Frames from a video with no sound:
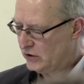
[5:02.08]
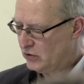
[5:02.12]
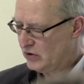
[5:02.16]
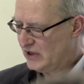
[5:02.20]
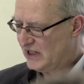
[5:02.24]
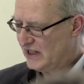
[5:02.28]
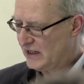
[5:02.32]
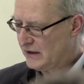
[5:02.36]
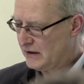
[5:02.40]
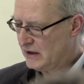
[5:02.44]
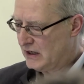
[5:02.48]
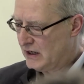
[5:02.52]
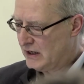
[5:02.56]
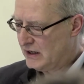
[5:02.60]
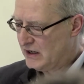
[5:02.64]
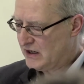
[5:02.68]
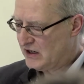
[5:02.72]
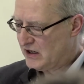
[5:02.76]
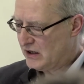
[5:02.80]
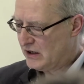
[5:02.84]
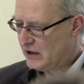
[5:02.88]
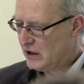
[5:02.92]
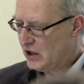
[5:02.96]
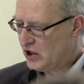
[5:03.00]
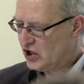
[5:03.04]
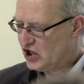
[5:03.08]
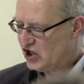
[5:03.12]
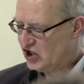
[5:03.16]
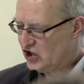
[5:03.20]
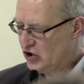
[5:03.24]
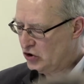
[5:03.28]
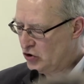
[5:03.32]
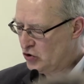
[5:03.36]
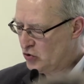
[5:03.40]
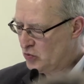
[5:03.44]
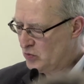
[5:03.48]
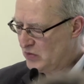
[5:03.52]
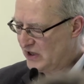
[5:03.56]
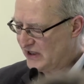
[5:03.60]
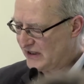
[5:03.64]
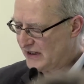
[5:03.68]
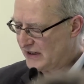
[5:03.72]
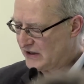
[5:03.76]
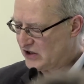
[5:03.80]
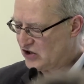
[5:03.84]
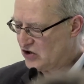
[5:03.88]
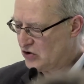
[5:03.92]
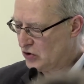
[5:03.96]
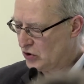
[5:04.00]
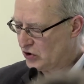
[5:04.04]
you then assume that that
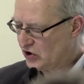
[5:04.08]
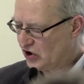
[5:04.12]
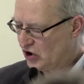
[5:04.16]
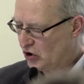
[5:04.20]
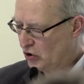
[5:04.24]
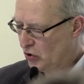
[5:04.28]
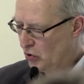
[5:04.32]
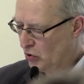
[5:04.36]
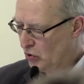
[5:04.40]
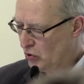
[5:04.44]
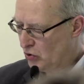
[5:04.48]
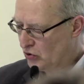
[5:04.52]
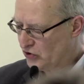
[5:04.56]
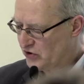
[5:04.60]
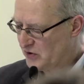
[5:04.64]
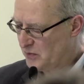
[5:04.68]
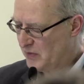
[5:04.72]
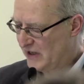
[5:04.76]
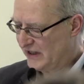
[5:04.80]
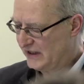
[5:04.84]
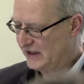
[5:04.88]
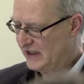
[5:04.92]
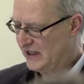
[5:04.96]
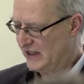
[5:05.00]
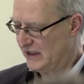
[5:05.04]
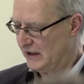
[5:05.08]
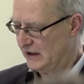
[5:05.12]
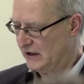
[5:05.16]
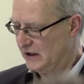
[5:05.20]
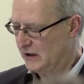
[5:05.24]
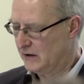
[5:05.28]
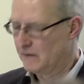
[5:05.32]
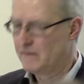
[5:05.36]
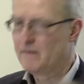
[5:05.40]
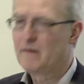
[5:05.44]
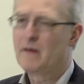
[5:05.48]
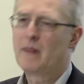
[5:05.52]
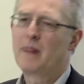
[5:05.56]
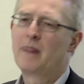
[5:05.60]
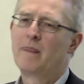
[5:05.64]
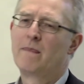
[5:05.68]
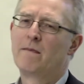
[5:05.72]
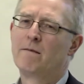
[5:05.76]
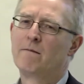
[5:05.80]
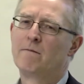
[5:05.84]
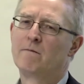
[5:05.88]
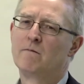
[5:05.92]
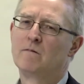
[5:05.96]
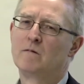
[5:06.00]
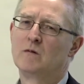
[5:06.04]
is not caused by kink.
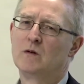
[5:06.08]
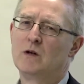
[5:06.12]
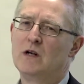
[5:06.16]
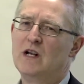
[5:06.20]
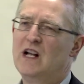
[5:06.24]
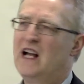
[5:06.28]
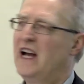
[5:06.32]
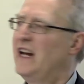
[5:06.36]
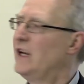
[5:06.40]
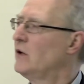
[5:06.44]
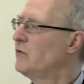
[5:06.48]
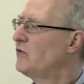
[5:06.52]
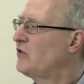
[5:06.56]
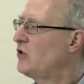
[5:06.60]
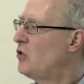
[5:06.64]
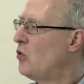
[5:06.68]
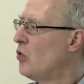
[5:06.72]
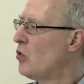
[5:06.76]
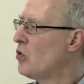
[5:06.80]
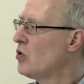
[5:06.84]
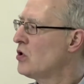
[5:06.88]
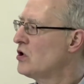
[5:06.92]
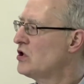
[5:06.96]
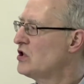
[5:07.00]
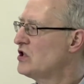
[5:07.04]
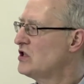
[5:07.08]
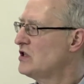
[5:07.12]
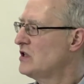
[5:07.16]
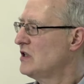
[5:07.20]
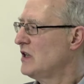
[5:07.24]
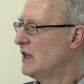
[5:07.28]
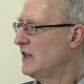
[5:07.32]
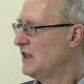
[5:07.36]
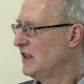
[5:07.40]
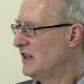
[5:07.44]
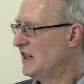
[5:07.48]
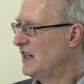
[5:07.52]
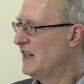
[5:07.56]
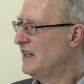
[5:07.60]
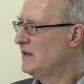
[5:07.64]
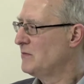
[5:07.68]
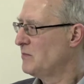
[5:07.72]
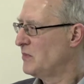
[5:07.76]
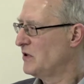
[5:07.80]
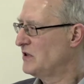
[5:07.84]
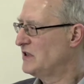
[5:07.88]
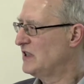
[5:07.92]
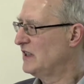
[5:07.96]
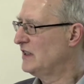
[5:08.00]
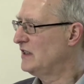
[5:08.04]
And of course, and again,
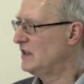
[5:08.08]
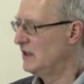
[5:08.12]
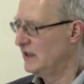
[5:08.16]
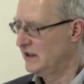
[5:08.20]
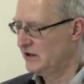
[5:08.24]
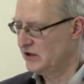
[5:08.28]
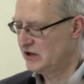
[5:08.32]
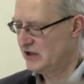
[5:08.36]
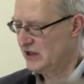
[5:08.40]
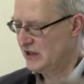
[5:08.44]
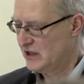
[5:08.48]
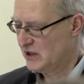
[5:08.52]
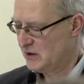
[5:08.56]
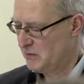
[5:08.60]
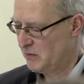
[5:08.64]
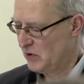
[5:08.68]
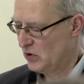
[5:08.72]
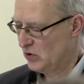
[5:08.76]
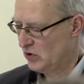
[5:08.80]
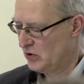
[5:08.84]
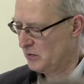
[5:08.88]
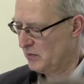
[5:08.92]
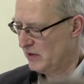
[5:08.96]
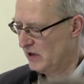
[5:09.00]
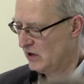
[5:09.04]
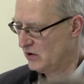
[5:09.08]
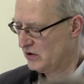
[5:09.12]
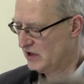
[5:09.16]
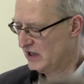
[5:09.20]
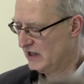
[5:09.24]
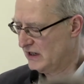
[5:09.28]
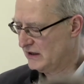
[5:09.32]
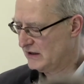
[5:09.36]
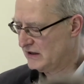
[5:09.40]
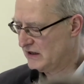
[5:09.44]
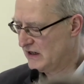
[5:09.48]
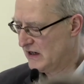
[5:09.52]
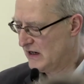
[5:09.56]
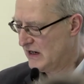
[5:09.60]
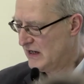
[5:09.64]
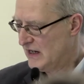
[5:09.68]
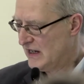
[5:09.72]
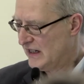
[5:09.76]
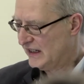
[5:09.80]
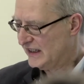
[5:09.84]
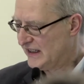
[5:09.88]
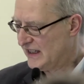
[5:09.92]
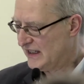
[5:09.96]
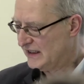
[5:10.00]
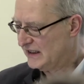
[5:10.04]
particularly Christina spoke about that,
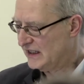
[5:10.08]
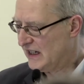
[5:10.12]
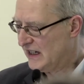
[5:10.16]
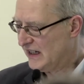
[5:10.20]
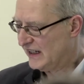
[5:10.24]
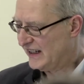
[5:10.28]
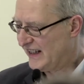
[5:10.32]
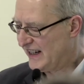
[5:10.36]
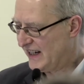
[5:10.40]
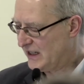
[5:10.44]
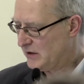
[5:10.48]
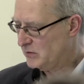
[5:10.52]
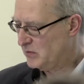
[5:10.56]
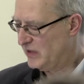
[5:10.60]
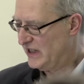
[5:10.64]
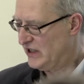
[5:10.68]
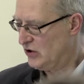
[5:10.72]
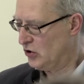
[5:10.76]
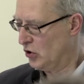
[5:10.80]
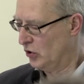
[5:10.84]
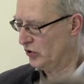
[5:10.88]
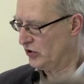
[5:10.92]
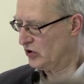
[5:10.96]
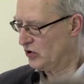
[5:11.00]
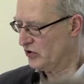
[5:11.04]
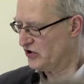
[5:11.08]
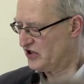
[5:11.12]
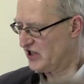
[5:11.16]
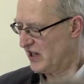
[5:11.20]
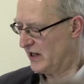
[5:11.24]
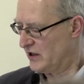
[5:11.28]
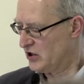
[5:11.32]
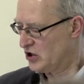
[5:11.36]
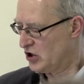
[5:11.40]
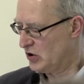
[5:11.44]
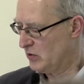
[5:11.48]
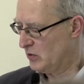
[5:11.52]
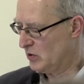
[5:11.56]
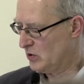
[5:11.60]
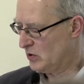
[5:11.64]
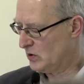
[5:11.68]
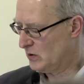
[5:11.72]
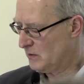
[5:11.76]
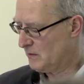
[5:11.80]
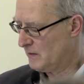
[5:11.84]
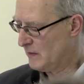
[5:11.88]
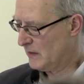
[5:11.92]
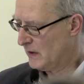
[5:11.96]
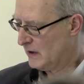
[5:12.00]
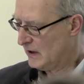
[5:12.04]
kink can be non-consensual,
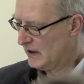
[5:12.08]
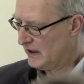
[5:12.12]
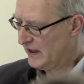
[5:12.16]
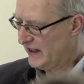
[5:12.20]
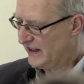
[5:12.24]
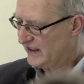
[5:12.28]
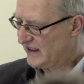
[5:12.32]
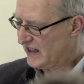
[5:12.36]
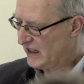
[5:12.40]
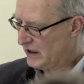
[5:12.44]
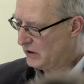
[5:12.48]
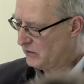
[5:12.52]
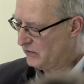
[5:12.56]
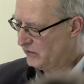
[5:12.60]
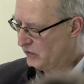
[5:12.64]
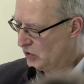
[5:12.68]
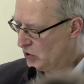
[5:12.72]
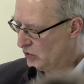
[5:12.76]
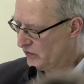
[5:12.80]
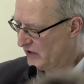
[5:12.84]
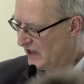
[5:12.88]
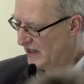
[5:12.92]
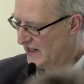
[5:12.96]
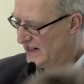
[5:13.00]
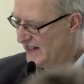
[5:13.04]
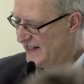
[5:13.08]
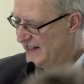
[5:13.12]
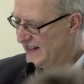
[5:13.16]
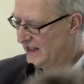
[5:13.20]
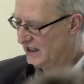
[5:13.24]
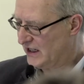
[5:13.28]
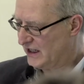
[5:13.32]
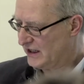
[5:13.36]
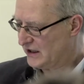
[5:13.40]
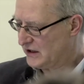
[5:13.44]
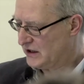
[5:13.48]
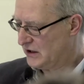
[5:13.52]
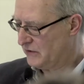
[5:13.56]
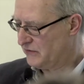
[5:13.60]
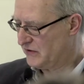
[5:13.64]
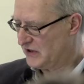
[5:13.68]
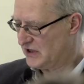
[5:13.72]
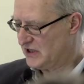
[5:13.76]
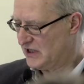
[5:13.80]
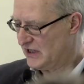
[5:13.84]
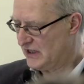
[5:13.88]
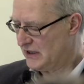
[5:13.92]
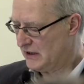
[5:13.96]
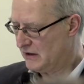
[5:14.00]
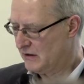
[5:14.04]
it can involve illegal
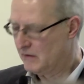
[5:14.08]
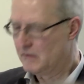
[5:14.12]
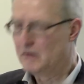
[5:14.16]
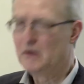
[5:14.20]
activity,